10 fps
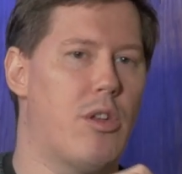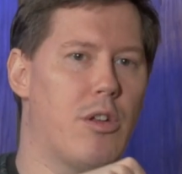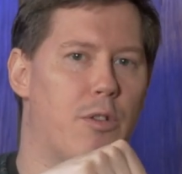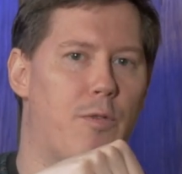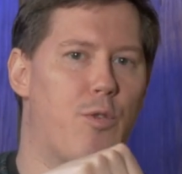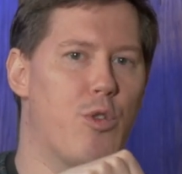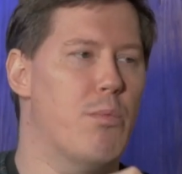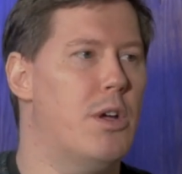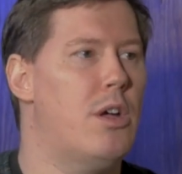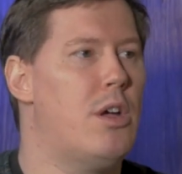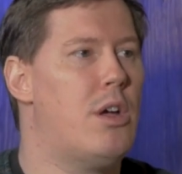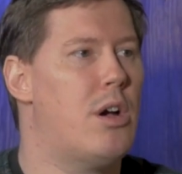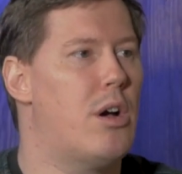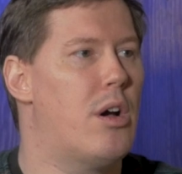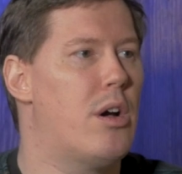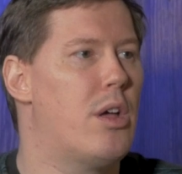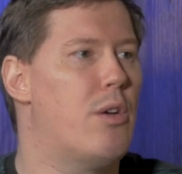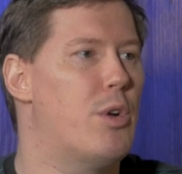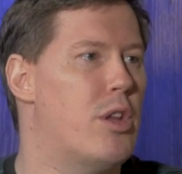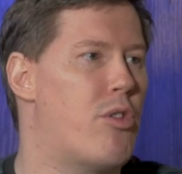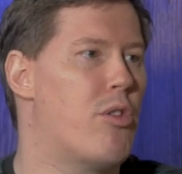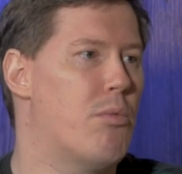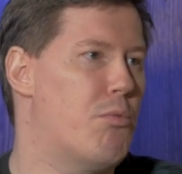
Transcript: to form what is